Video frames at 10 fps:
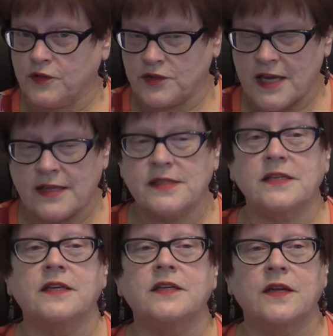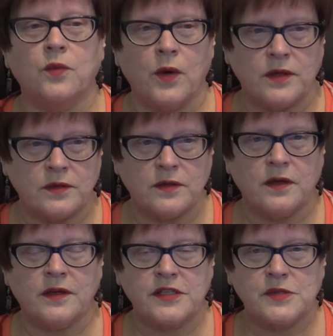you're tested and what
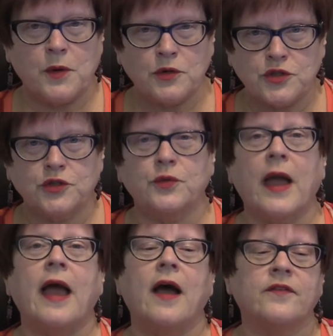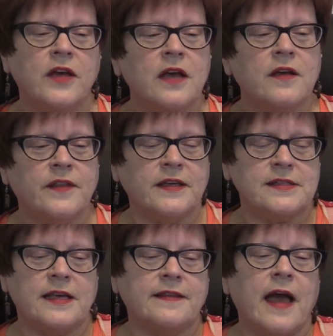exposure you have,
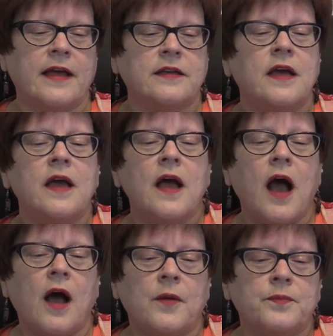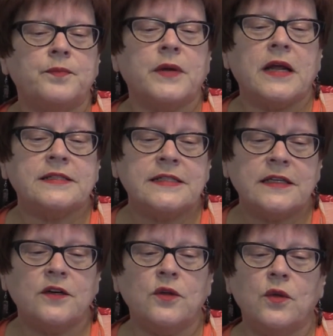things like that. But a
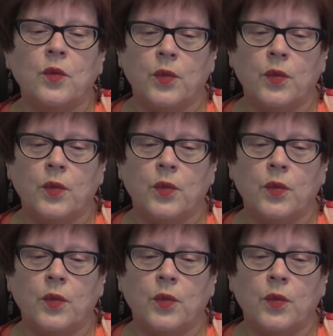deal